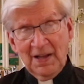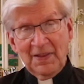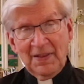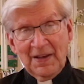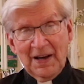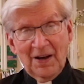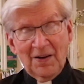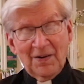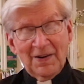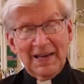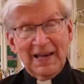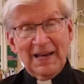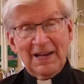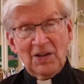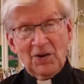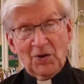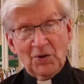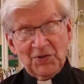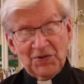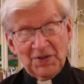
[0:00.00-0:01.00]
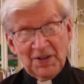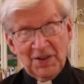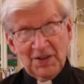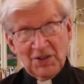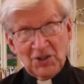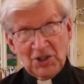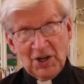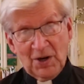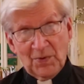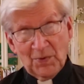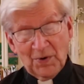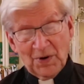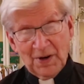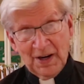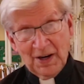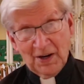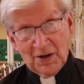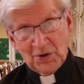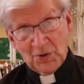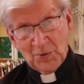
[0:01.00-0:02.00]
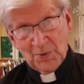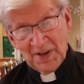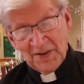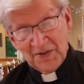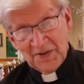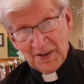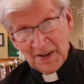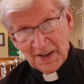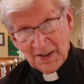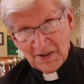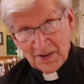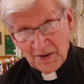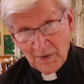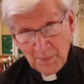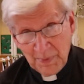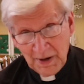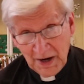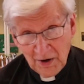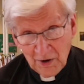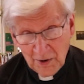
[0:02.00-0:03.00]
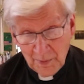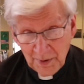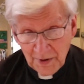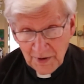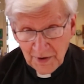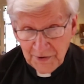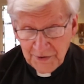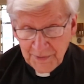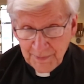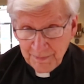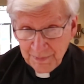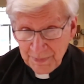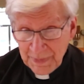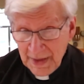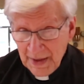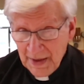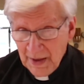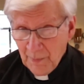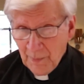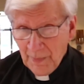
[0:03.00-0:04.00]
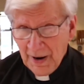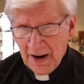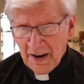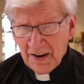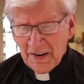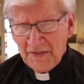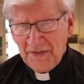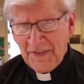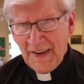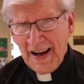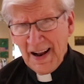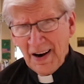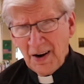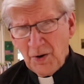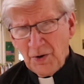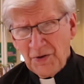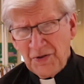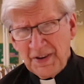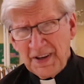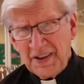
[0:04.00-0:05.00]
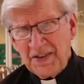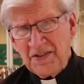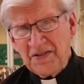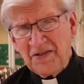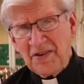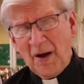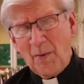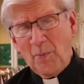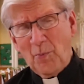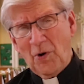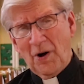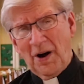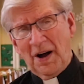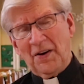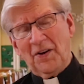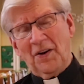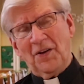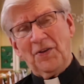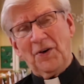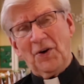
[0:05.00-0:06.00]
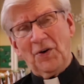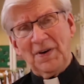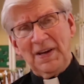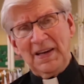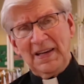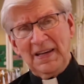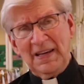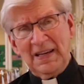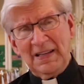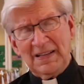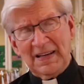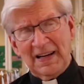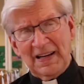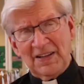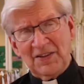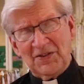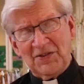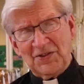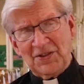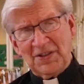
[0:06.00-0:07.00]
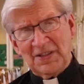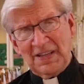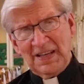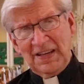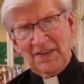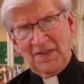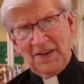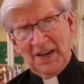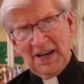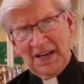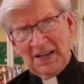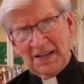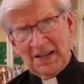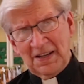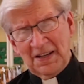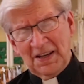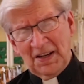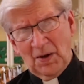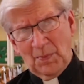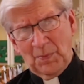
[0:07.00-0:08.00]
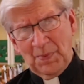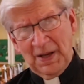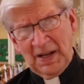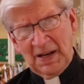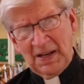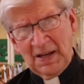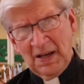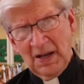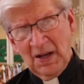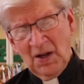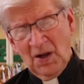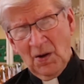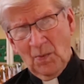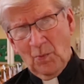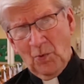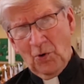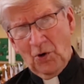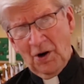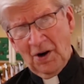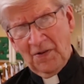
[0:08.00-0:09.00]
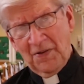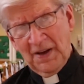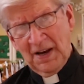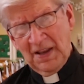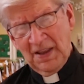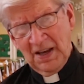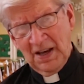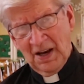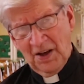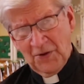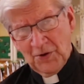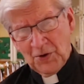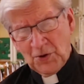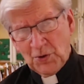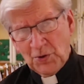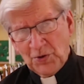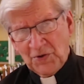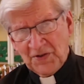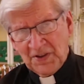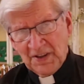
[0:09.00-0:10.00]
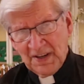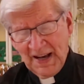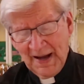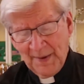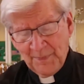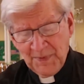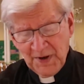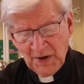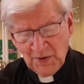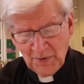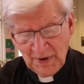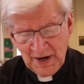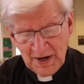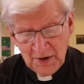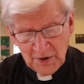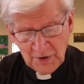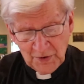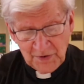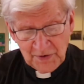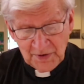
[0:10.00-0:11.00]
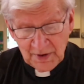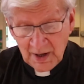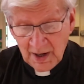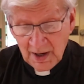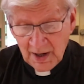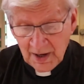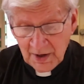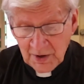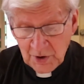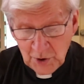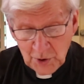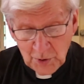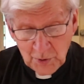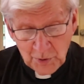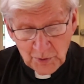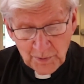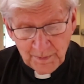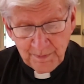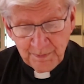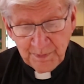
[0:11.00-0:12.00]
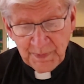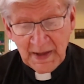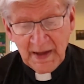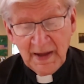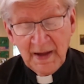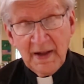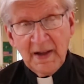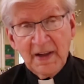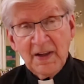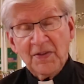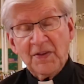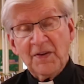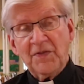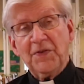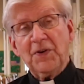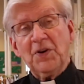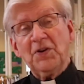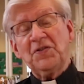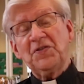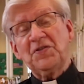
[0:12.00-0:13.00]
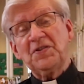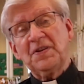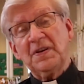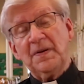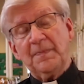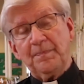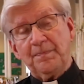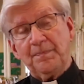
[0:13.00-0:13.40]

Now again, those are the general characteristics of parables. Mark follows it somewhat, although he tends to deviate a little bit more than the other two synoptic writers do. The first